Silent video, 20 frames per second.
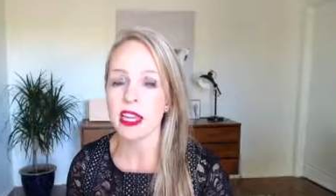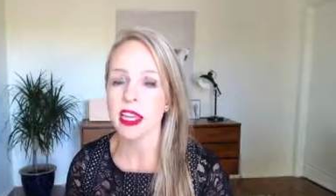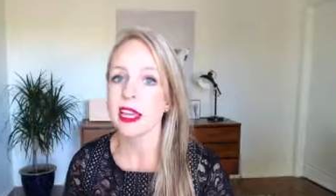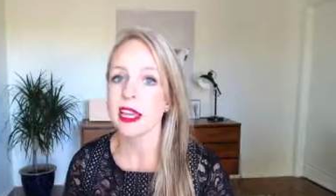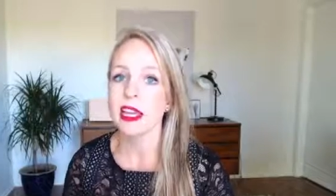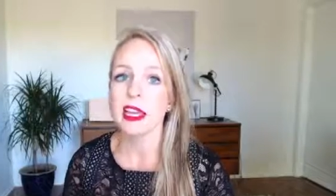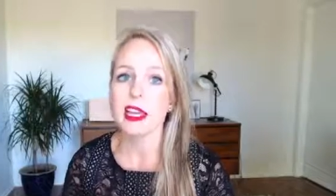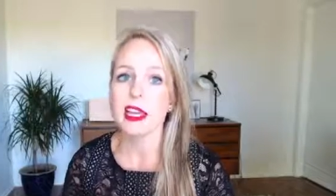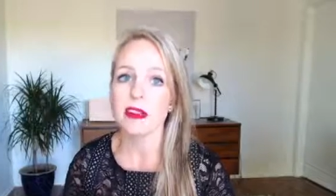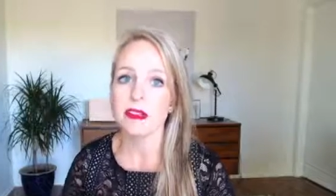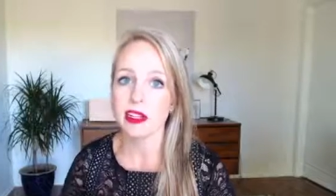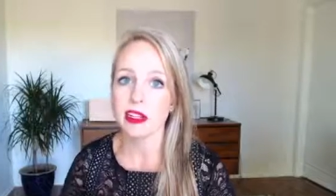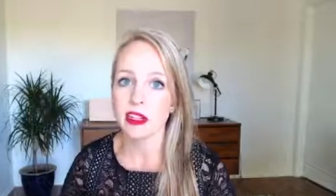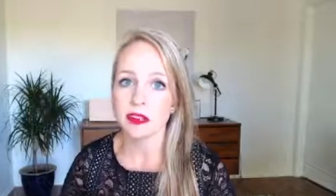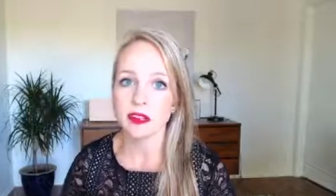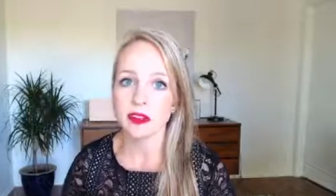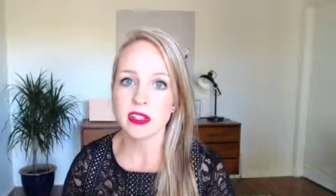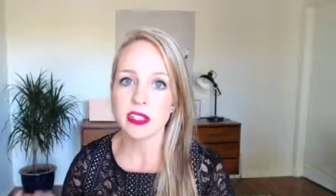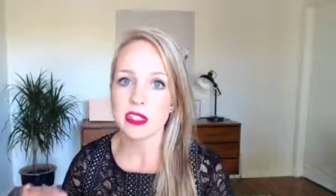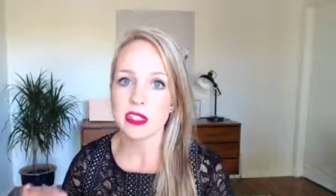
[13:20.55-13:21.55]
even if
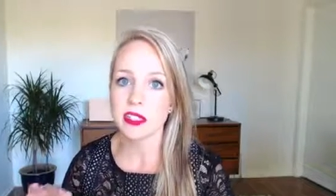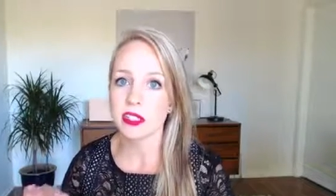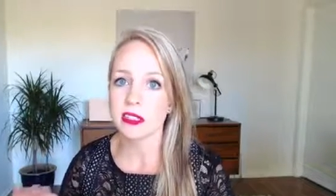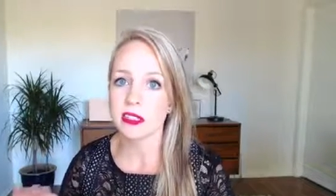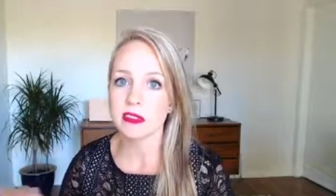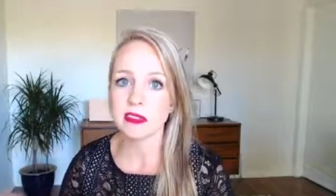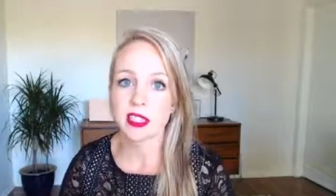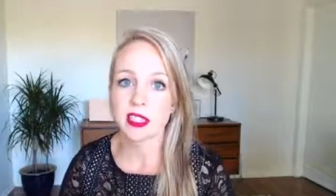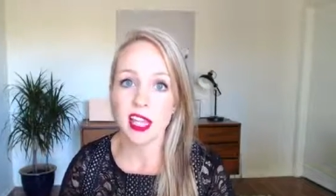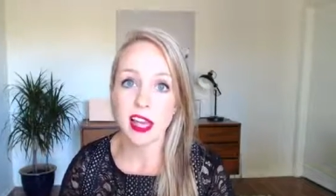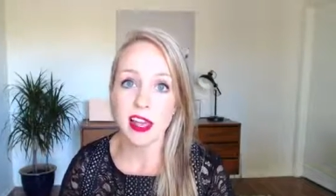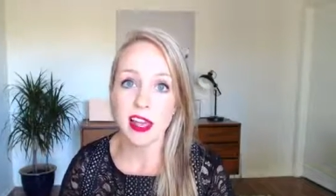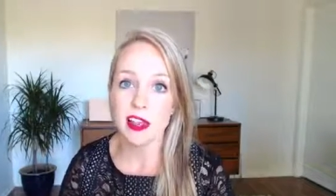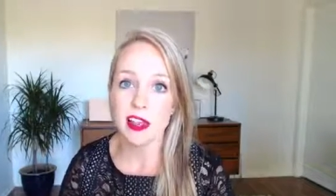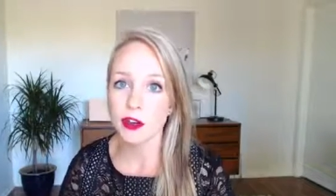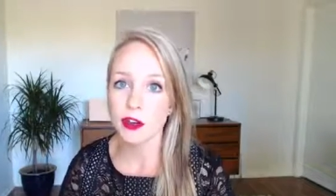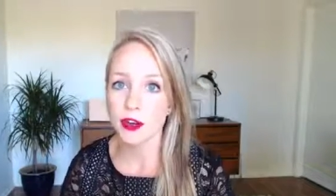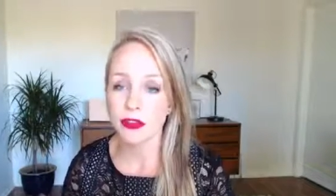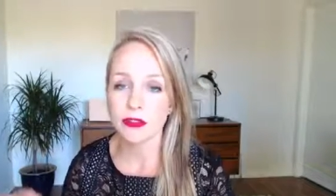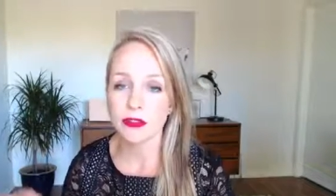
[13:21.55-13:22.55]
it's 10
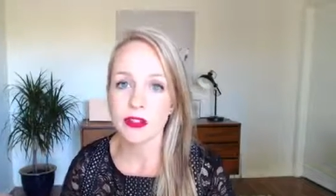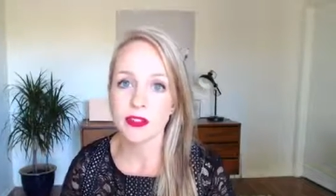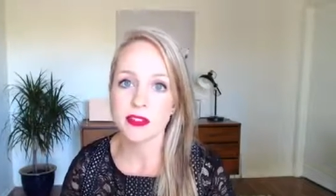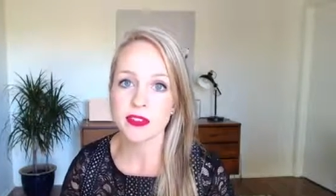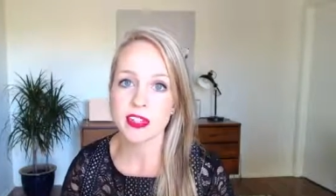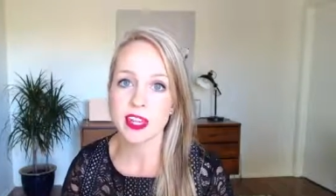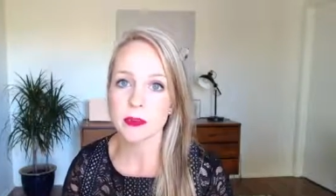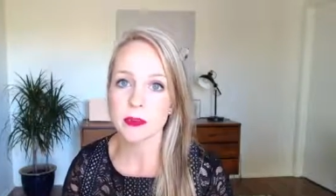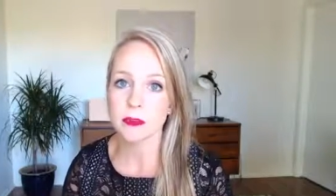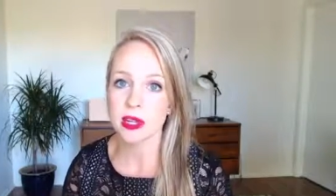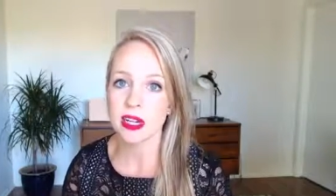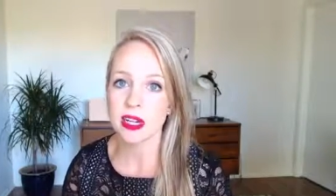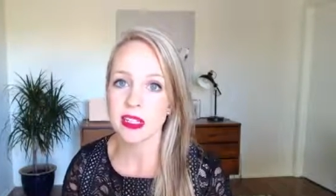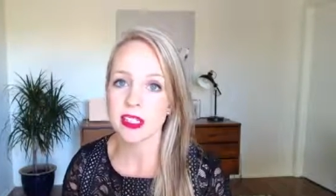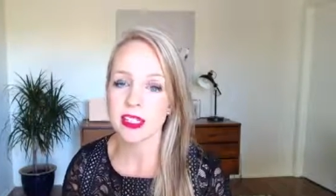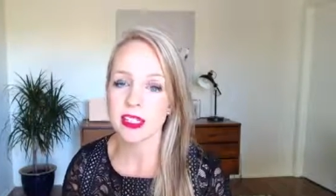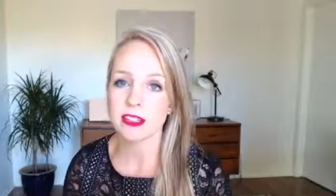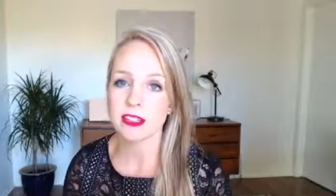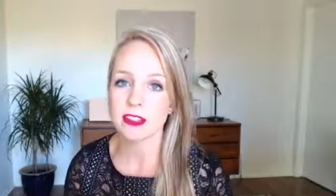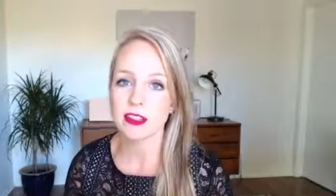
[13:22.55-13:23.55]
or 15 minutes
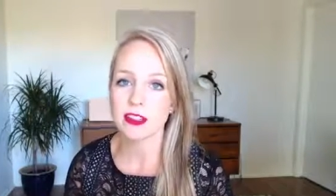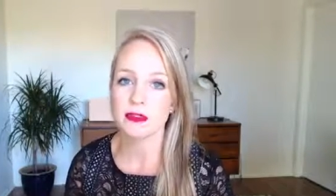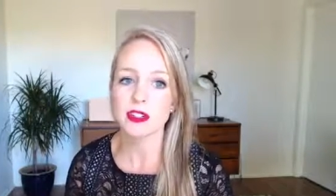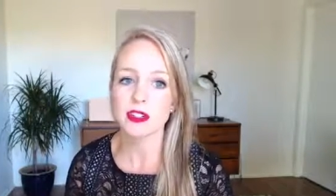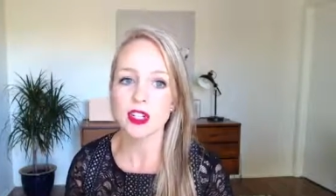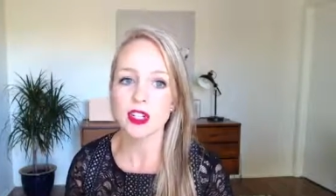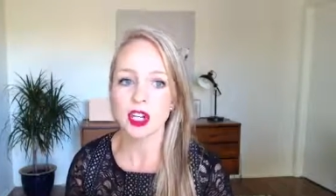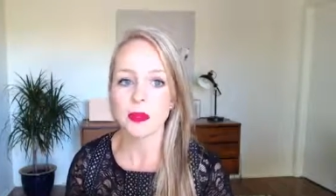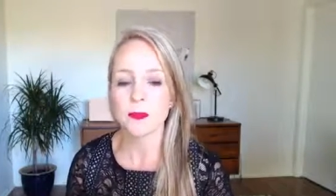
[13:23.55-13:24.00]
into the future.